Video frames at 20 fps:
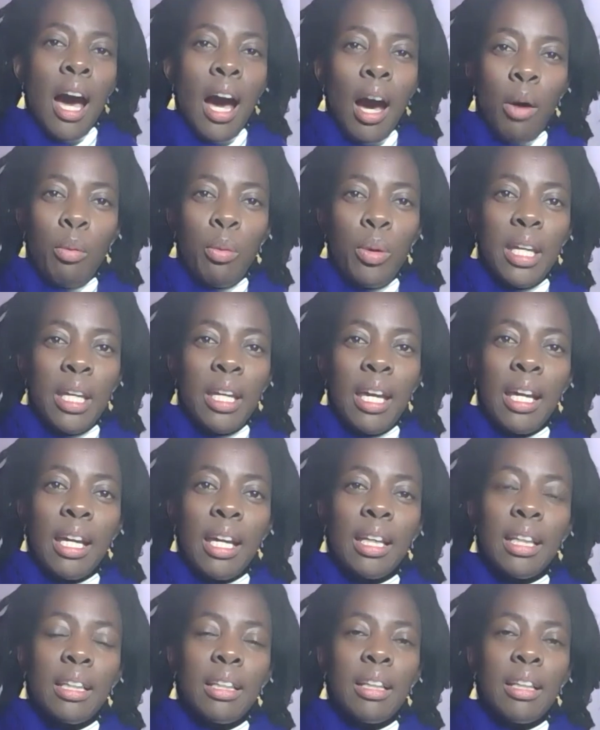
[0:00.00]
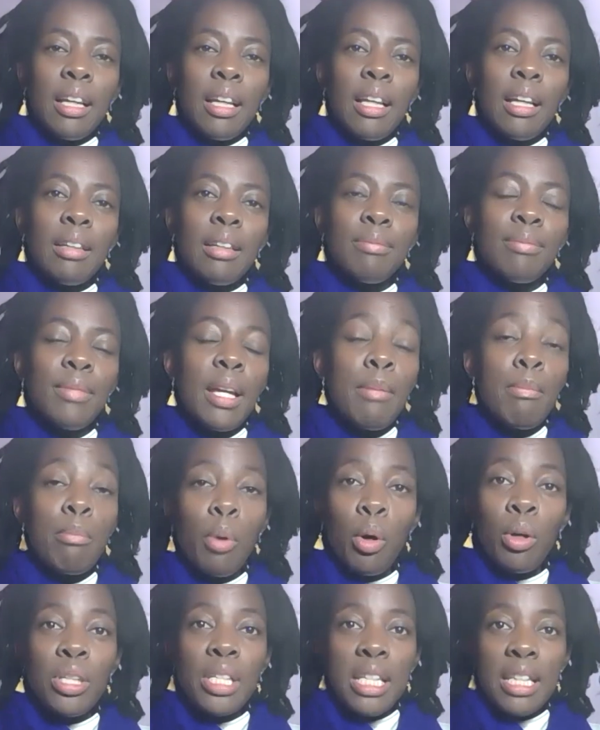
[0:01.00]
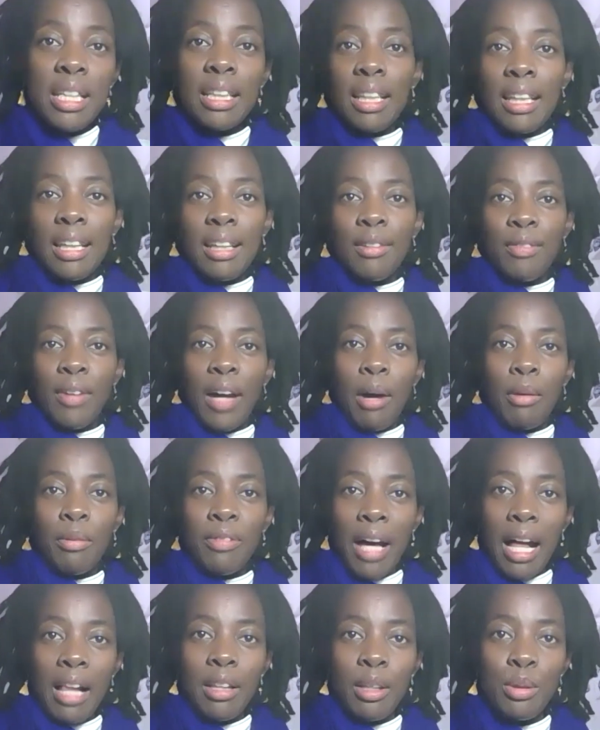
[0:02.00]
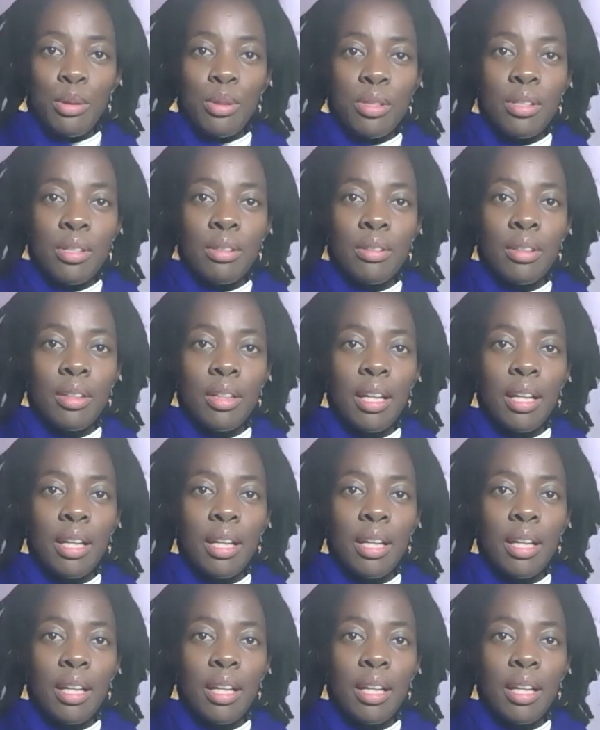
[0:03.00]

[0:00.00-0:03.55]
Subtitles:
how we can embody and live our values.